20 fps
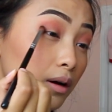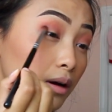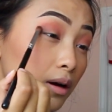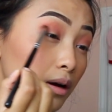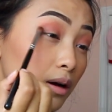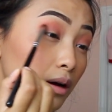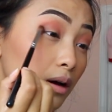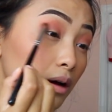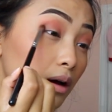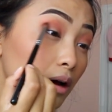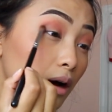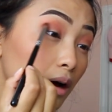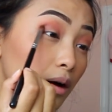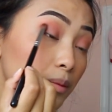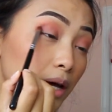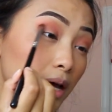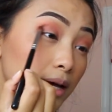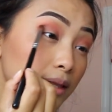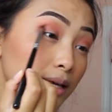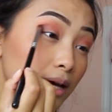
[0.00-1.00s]
to make it
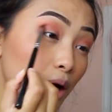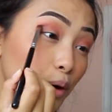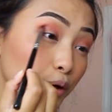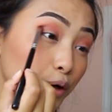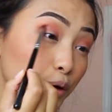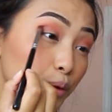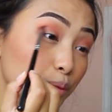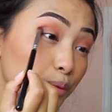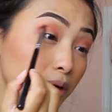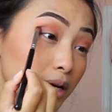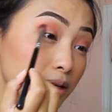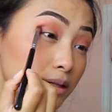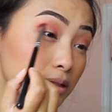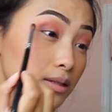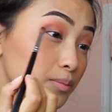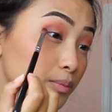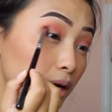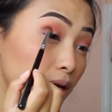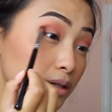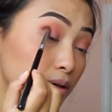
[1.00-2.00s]
look,
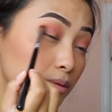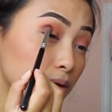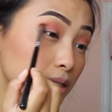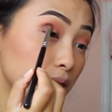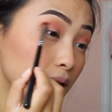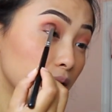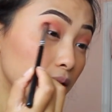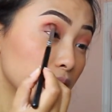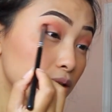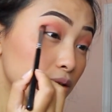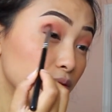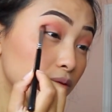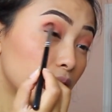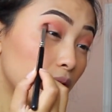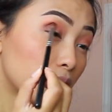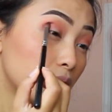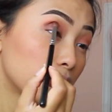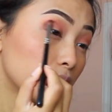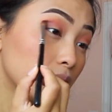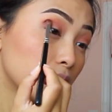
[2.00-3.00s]
well, like the outer crease
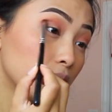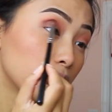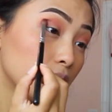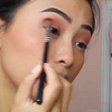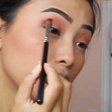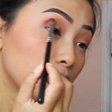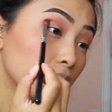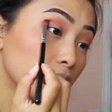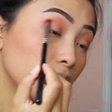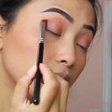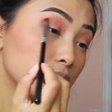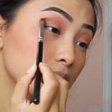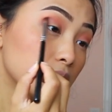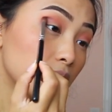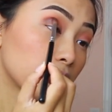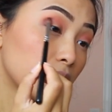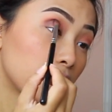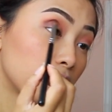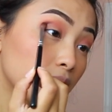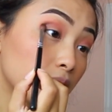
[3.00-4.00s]
right here. I find
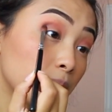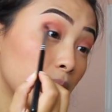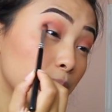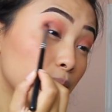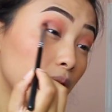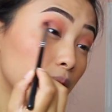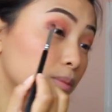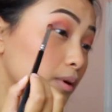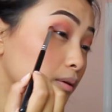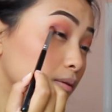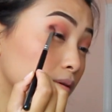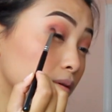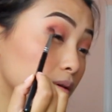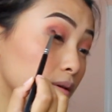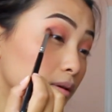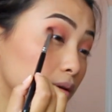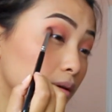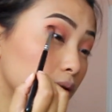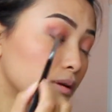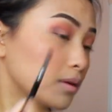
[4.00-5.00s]
that it looks the best on my
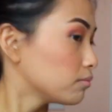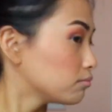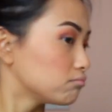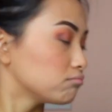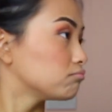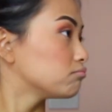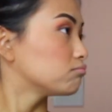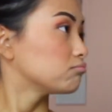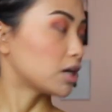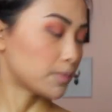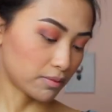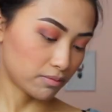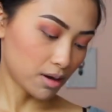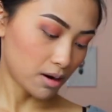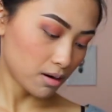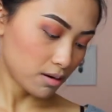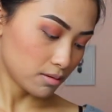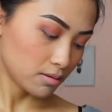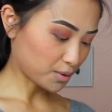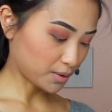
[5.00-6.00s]
eye shape. I'm just
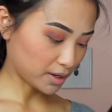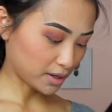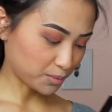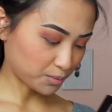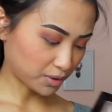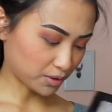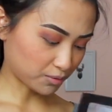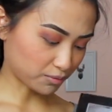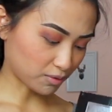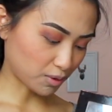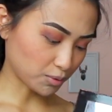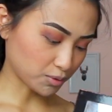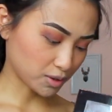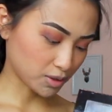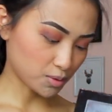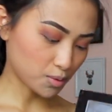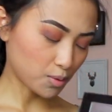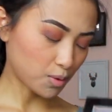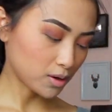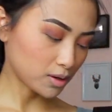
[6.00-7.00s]
gonna go in with Rose
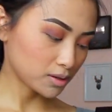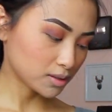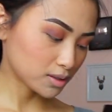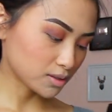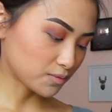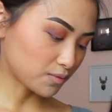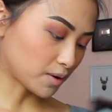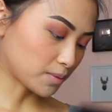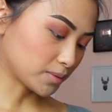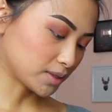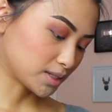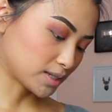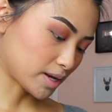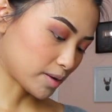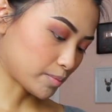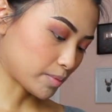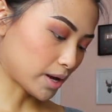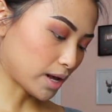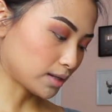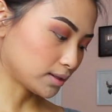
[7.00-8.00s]
Quartz from the
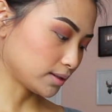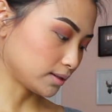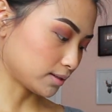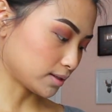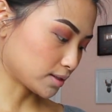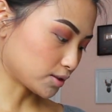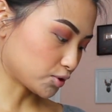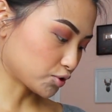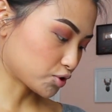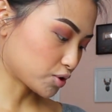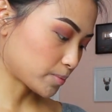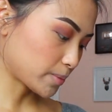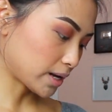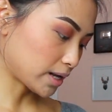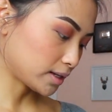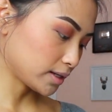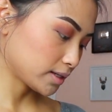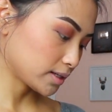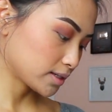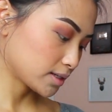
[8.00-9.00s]
same palette, the Sultry
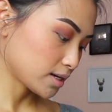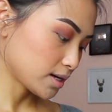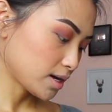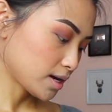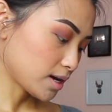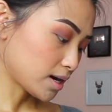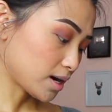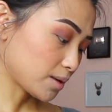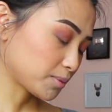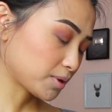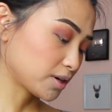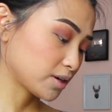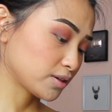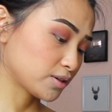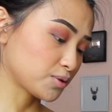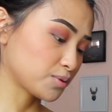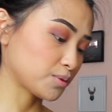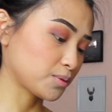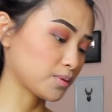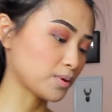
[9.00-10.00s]
palette. I'm gonna
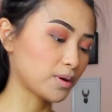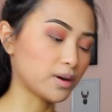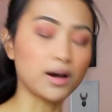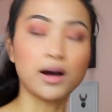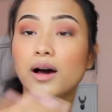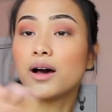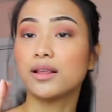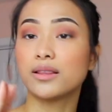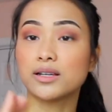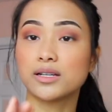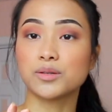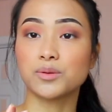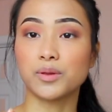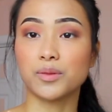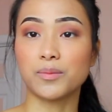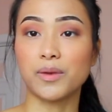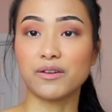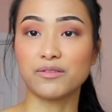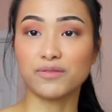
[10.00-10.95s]
do uh, this with my